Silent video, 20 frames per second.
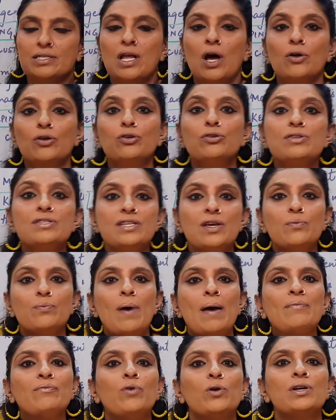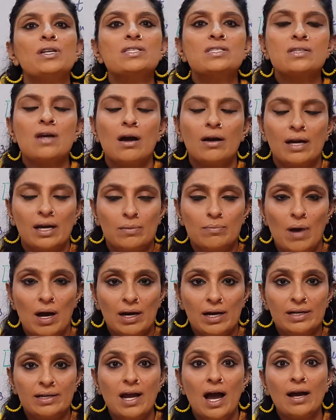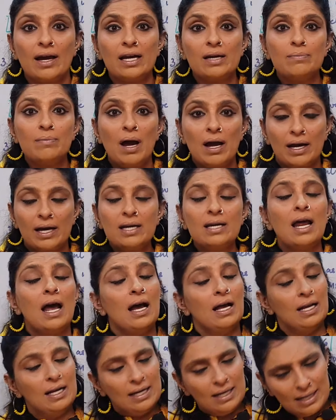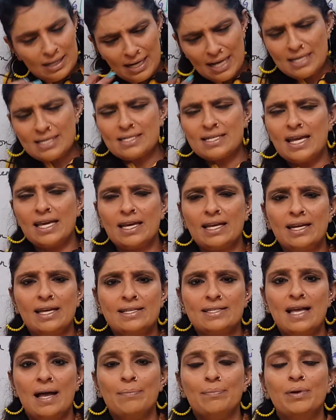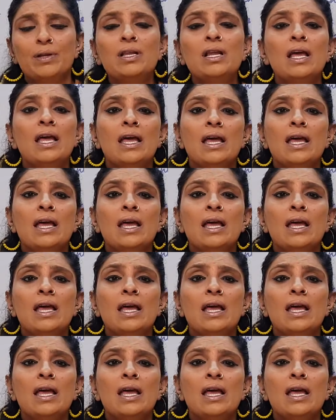Now, you'd say, ma'am, what is target market? Target market, let's take an example.